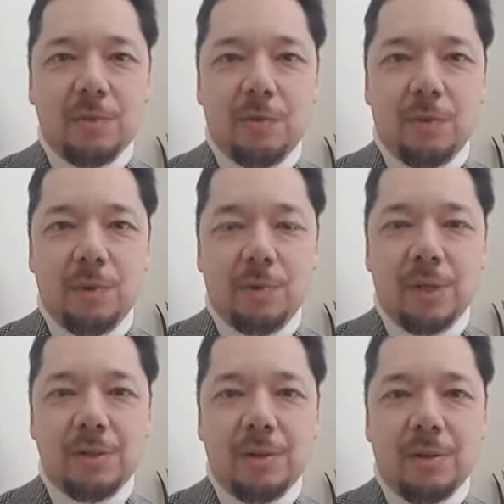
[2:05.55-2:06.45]
for the
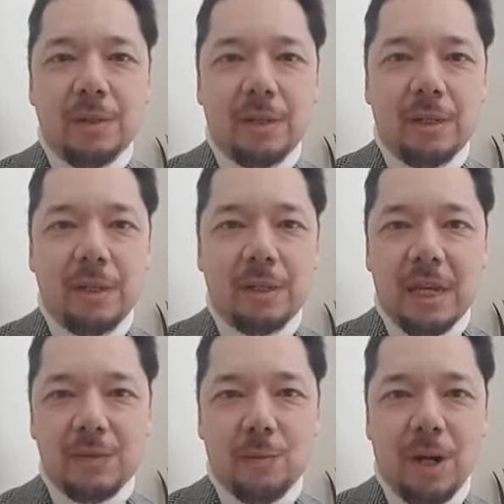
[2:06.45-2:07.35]
winter, and
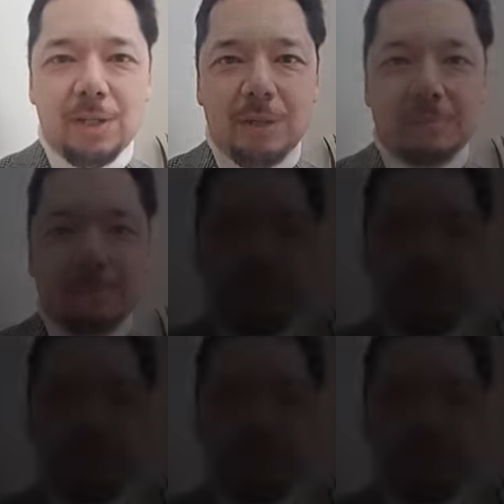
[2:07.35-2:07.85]
thanks for watching.